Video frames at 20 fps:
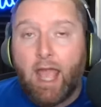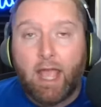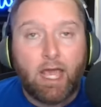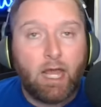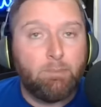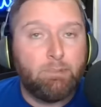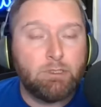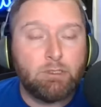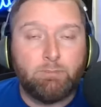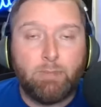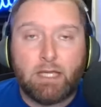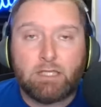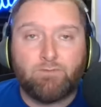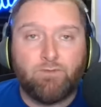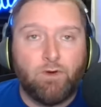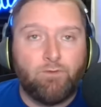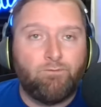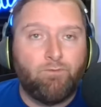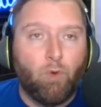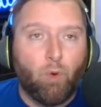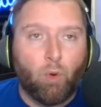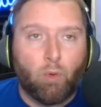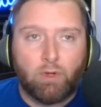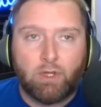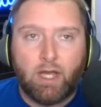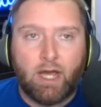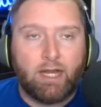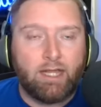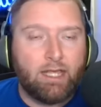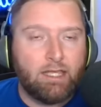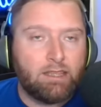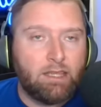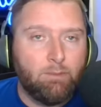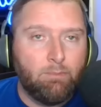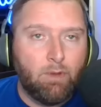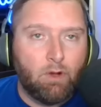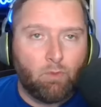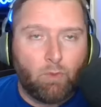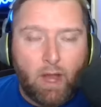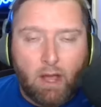You got to put your best foot forward. You got to get
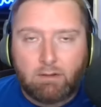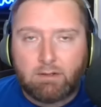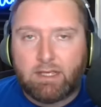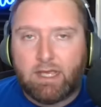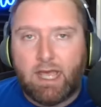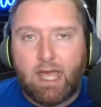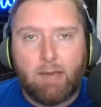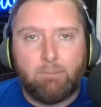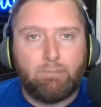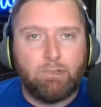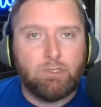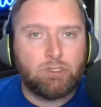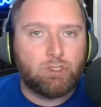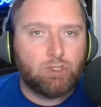them around campus,